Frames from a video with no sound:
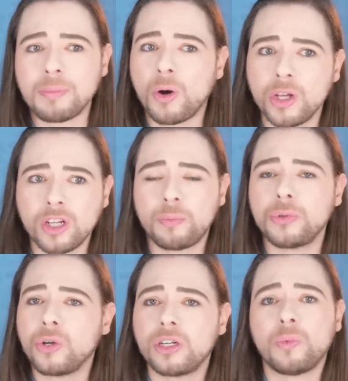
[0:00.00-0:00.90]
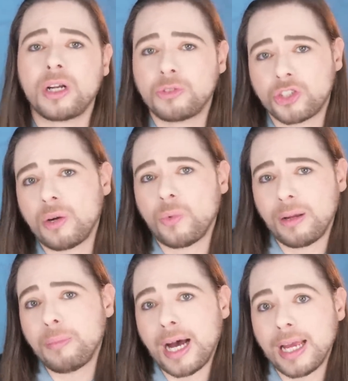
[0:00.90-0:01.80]
I'm only going to pre-order what I'm sure I
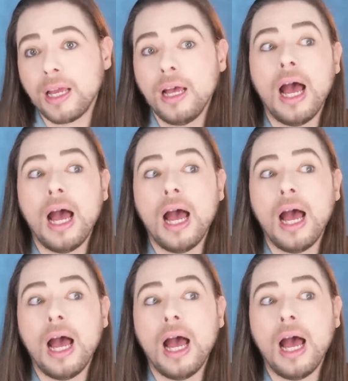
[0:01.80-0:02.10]
want to buy,